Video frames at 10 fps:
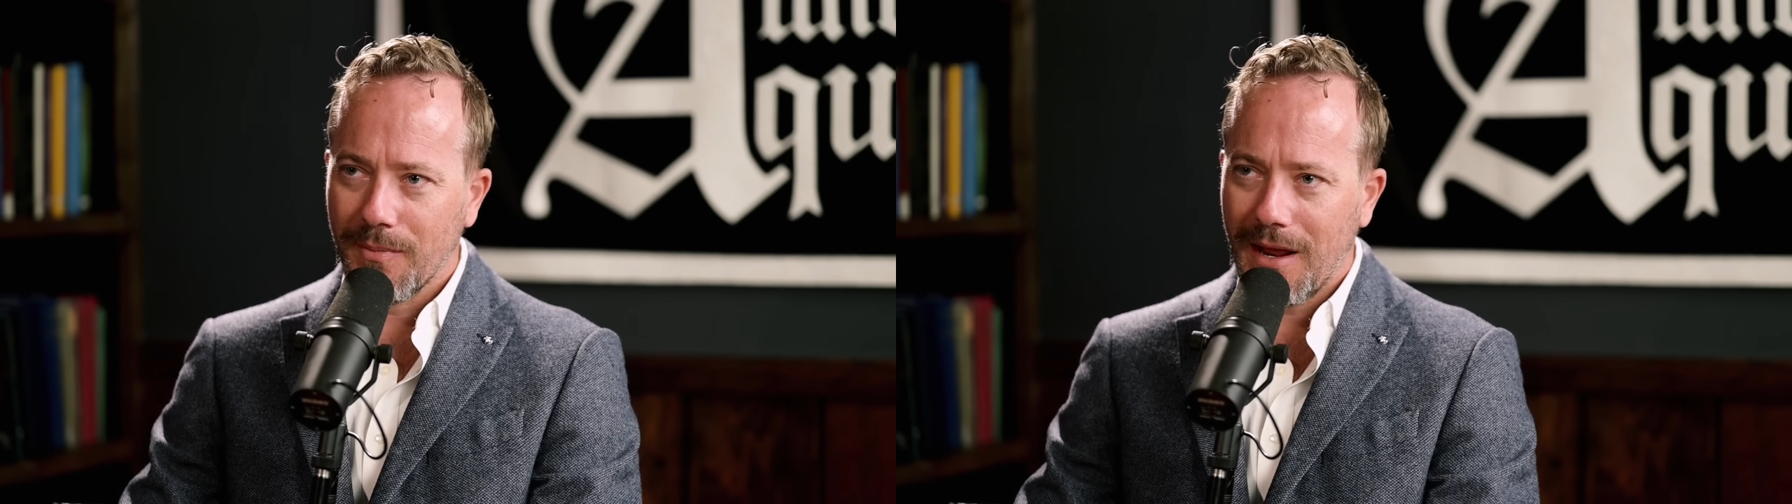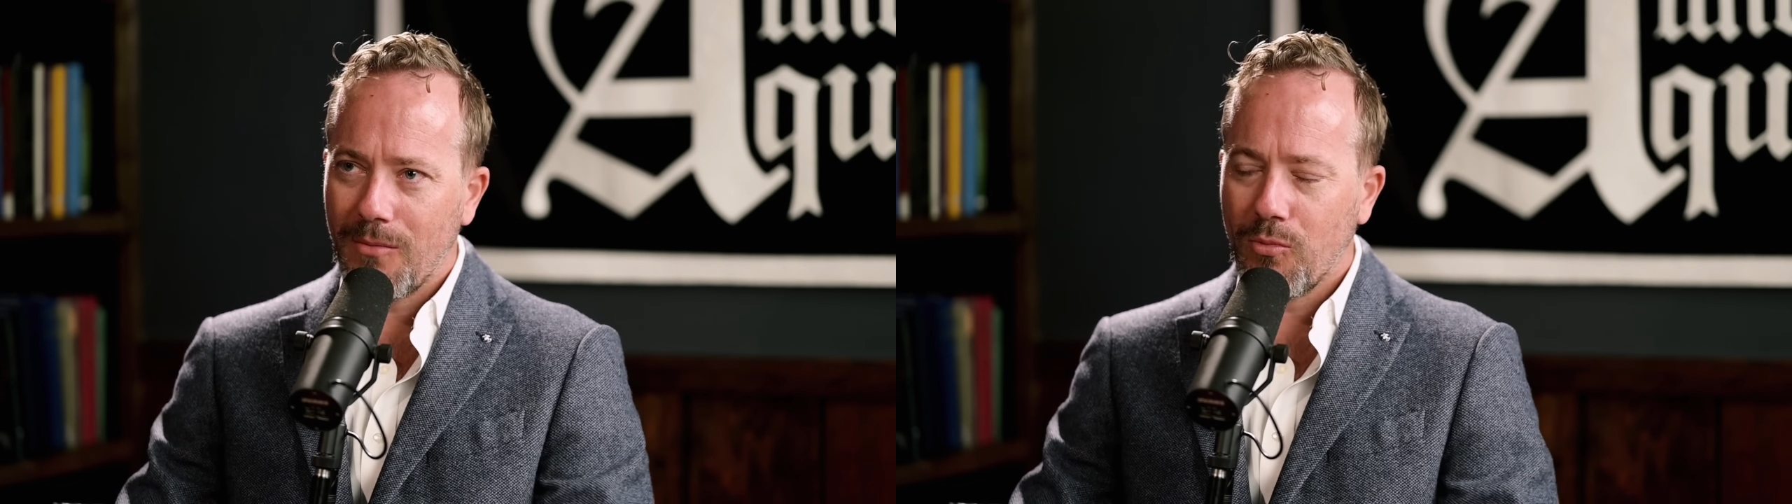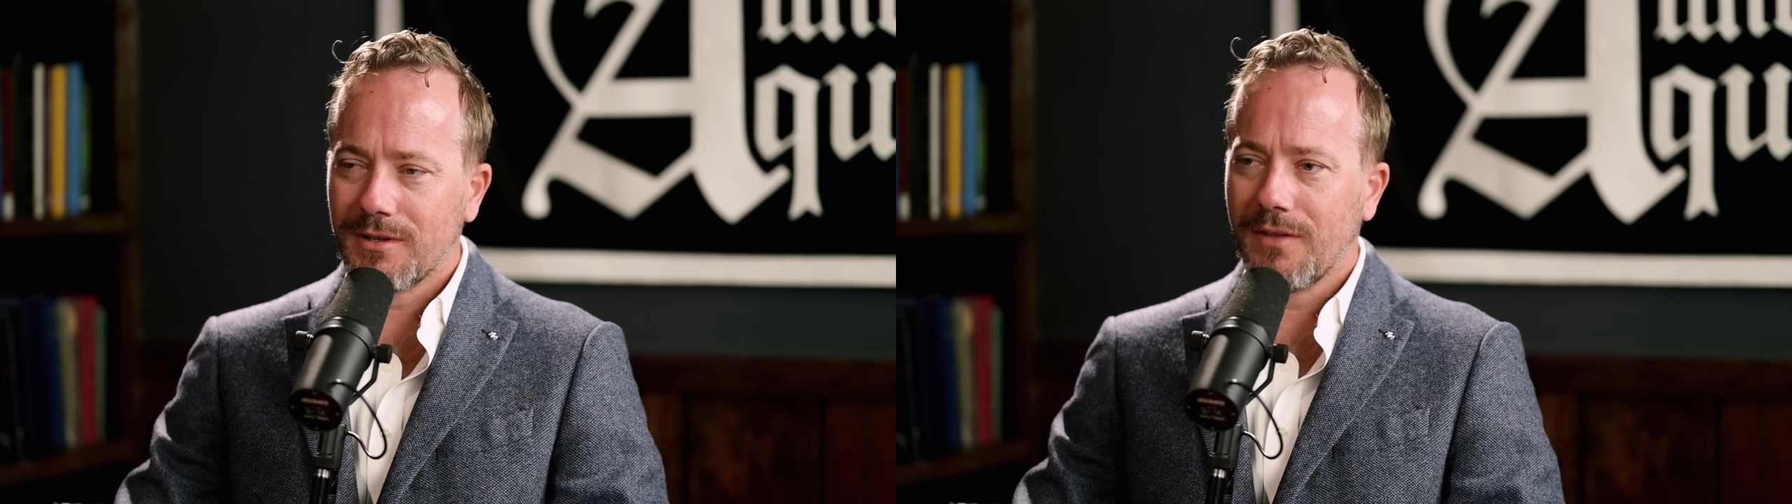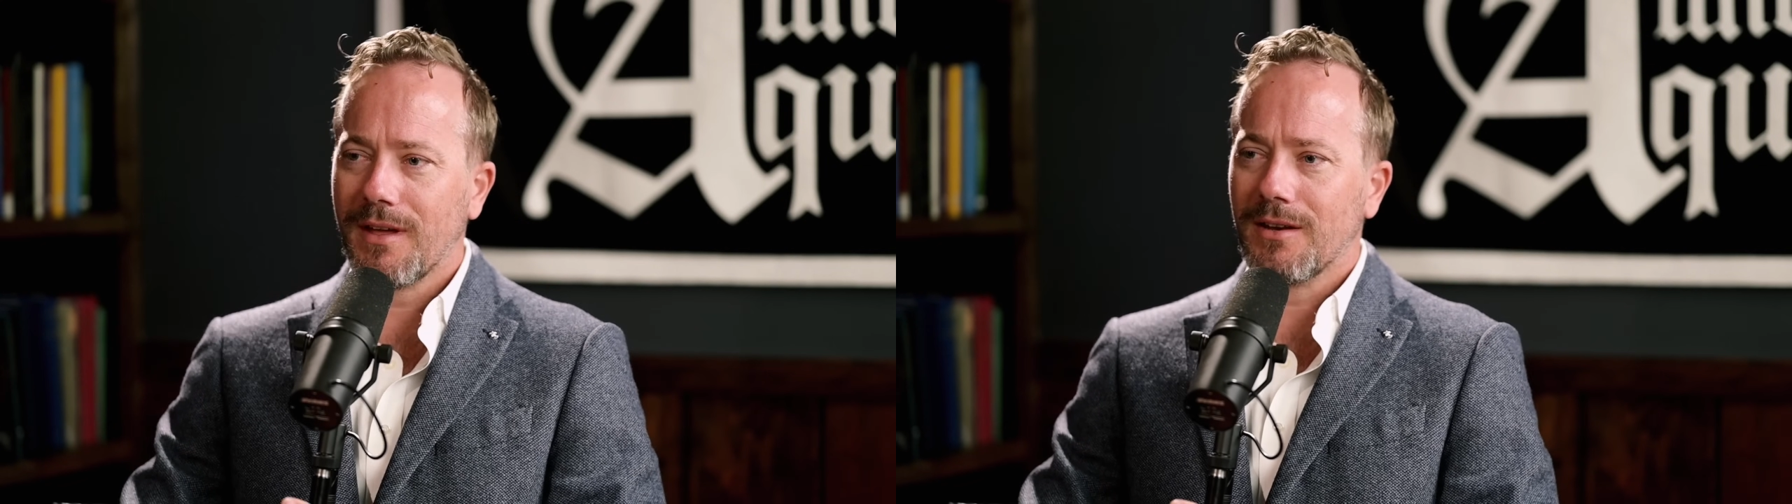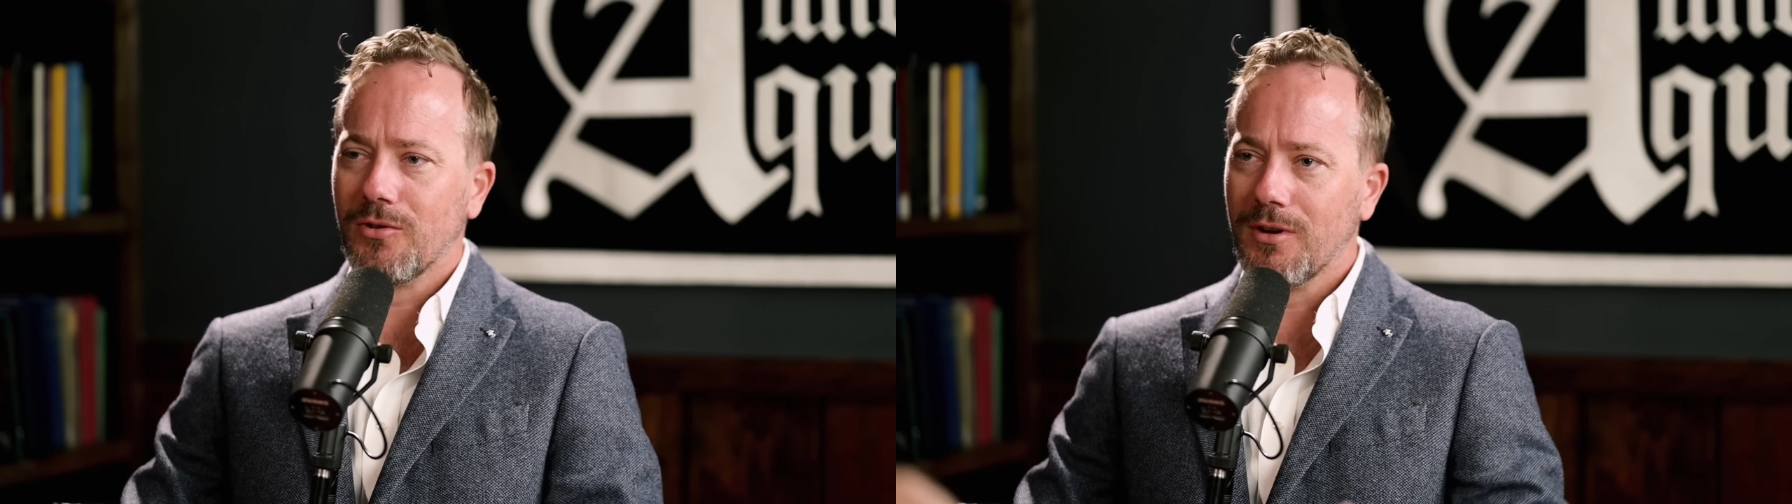but what did
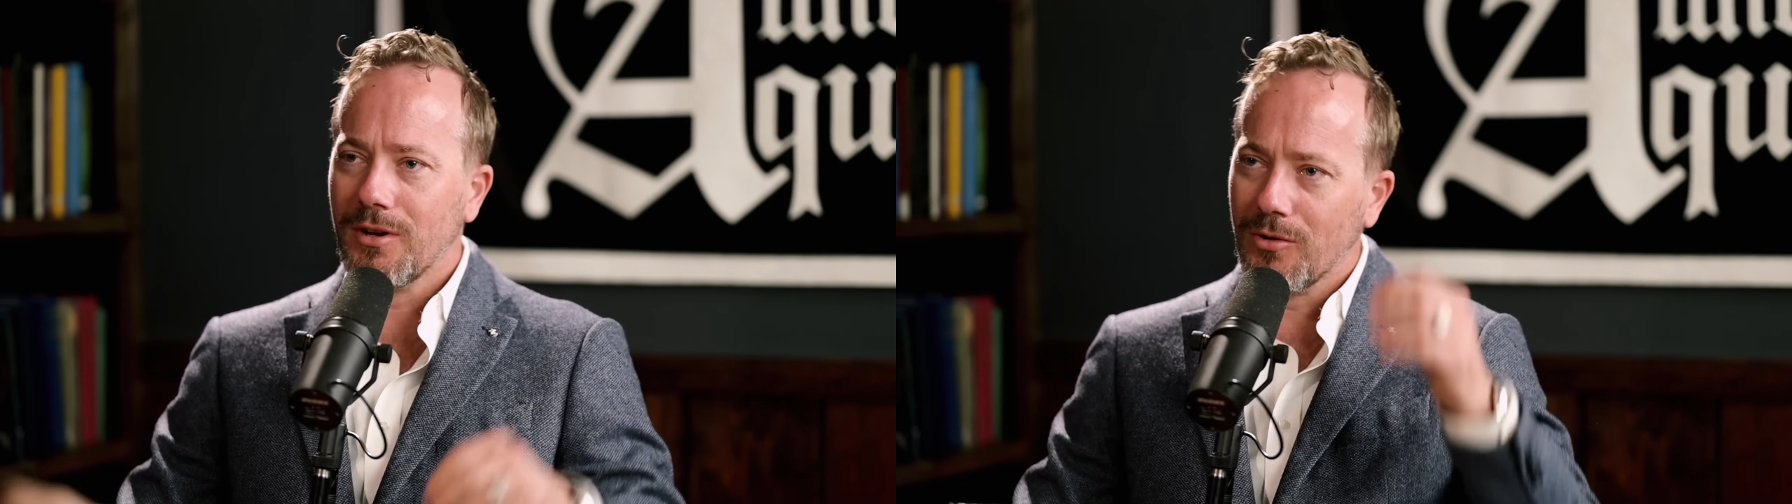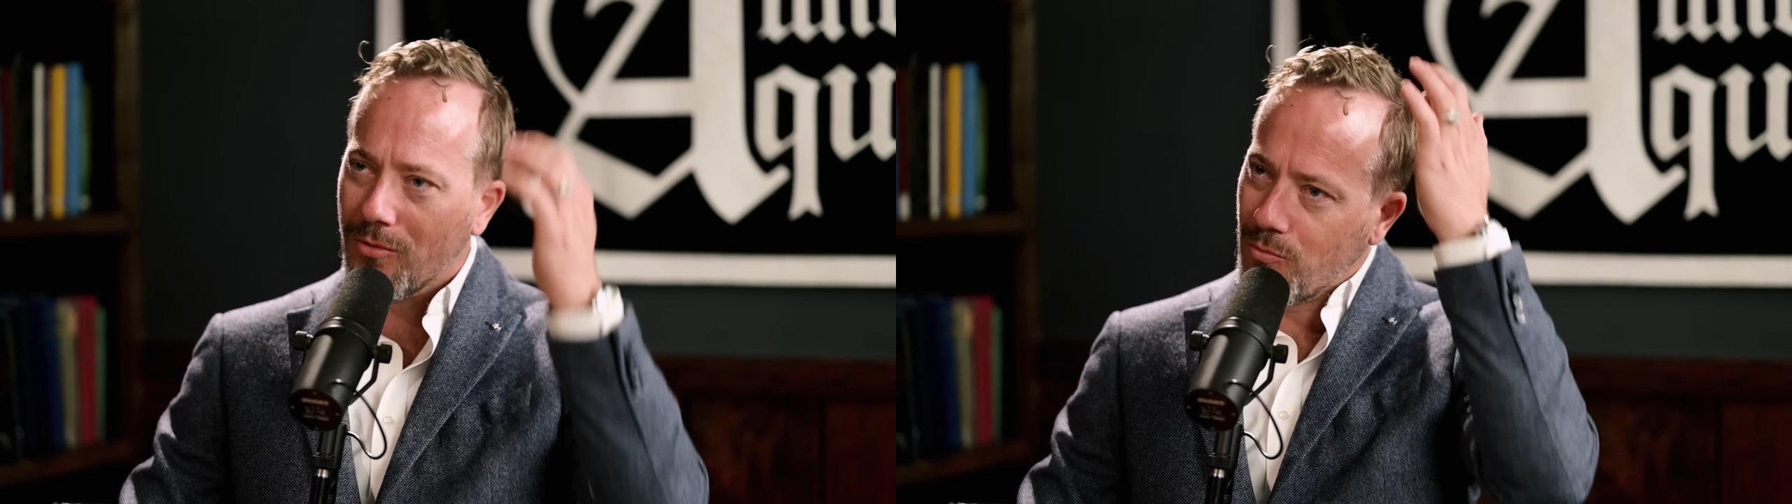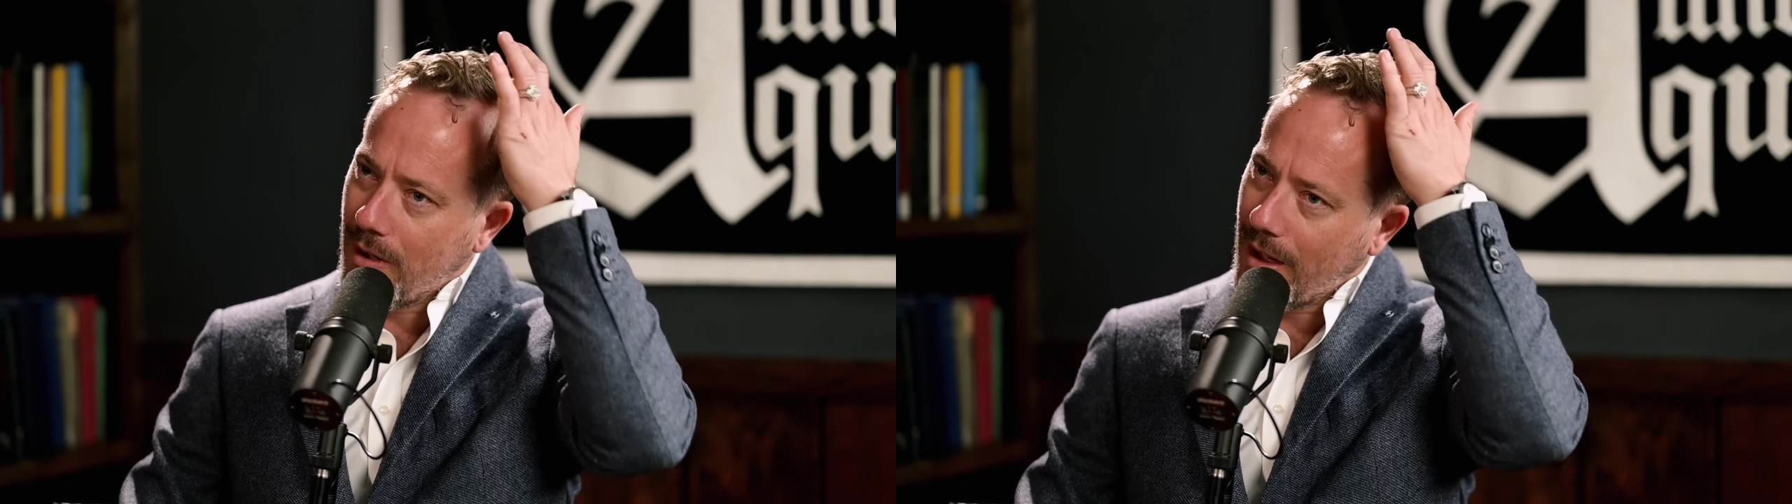that do no, to you? No,